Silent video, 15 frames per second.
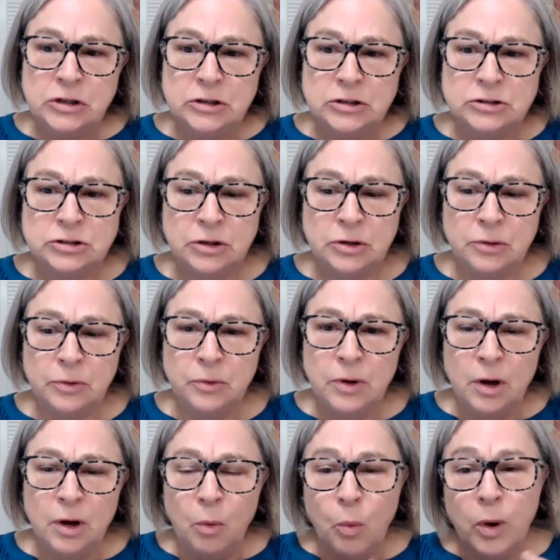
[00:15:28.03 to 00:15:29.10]
So
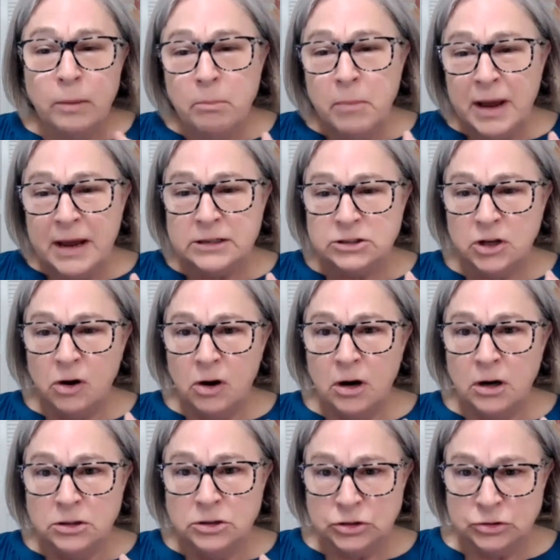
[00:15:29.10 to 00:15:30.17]
what makes
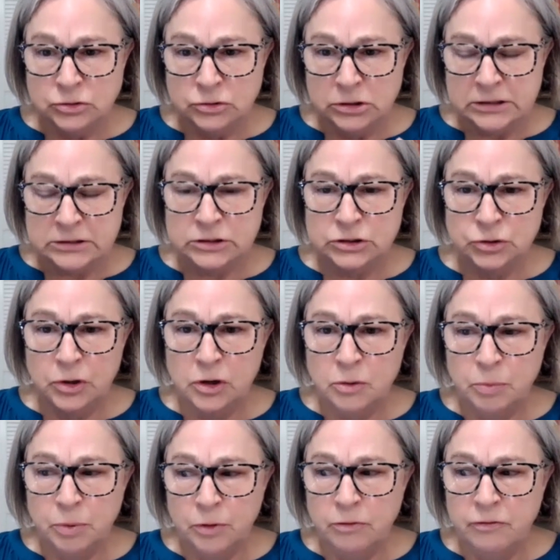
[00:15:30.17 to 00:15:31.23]
our tool at Zorakle
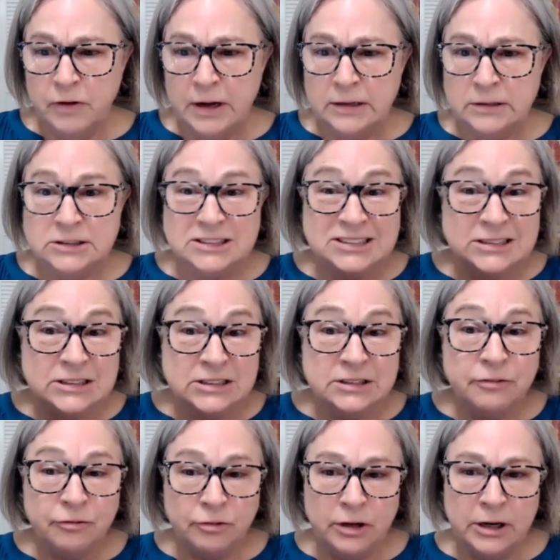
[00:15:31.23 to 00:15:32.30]
Profiles
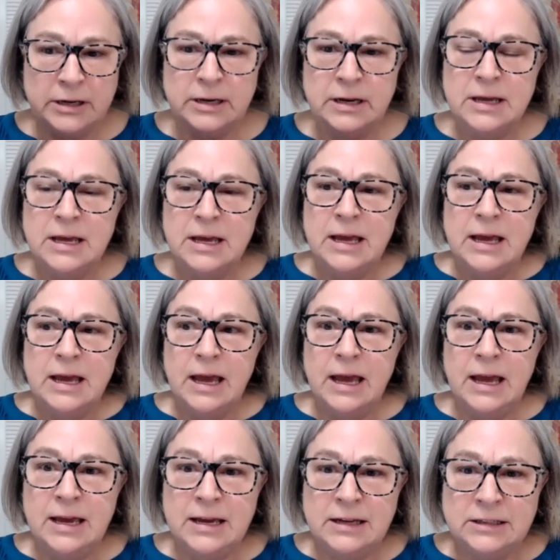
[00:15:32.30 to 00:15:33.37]
different
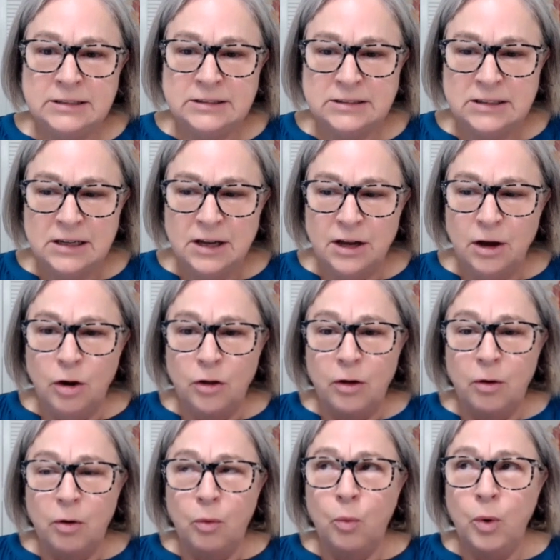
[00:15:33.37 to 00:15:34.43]
is
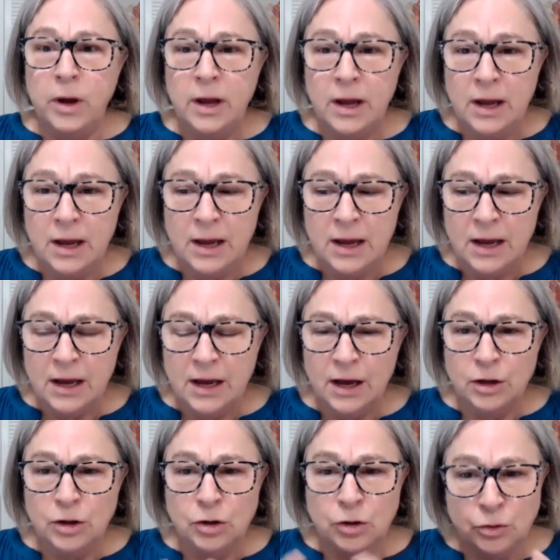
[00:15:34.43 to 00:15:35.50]
we
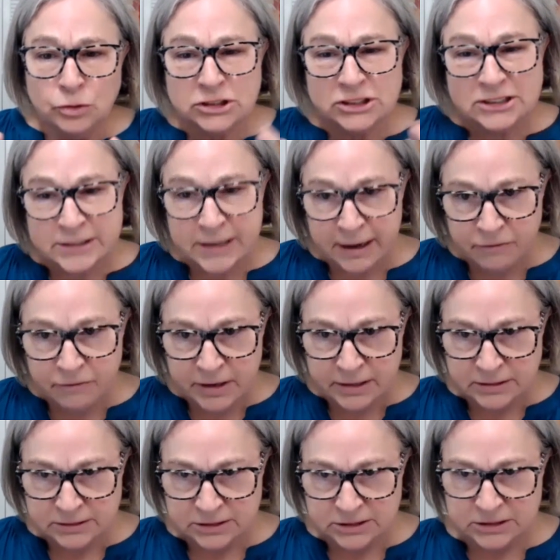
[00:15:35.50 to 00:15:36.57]
use
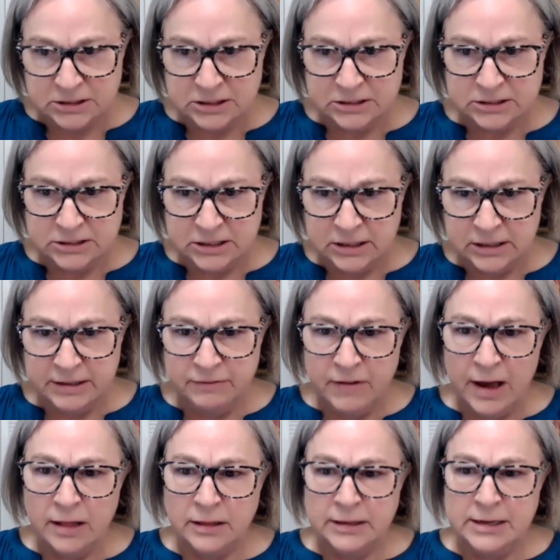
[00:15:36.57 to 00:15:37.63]
seven statistically
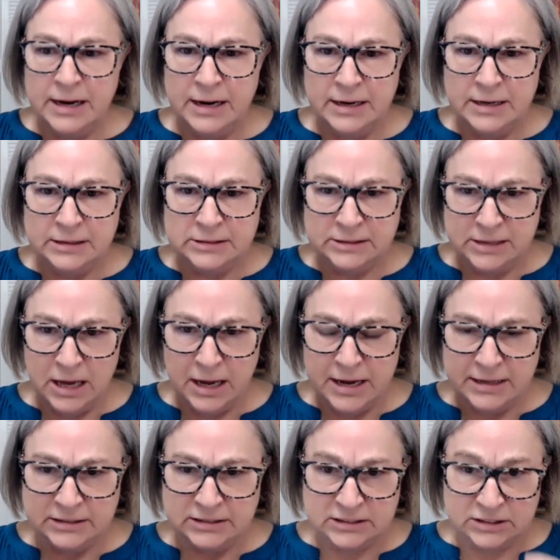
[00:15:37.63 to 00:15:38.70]
validated
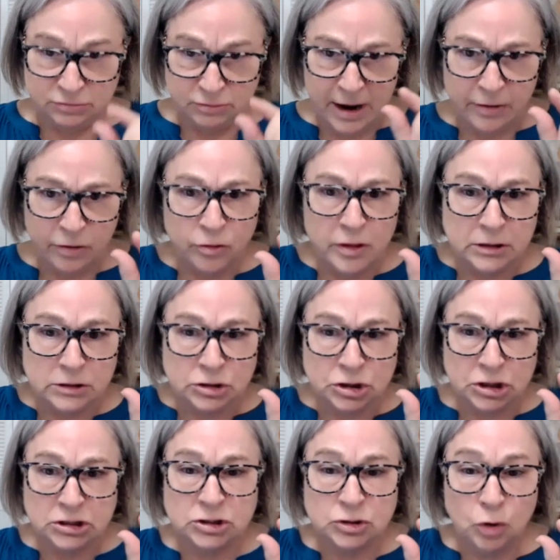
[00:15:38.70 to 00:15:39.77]
sciences rather than
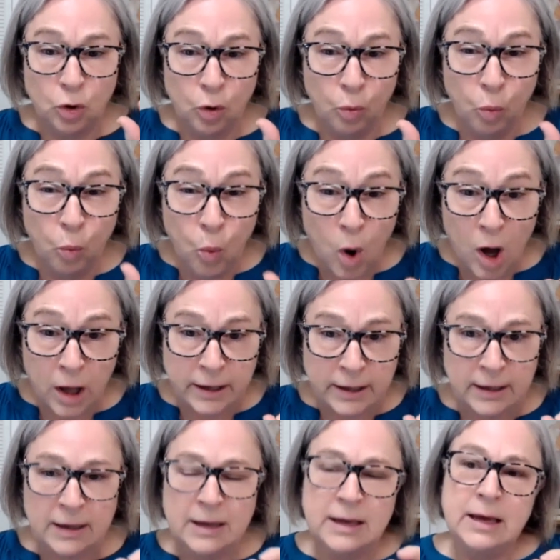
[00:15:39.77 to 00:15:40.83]
just one.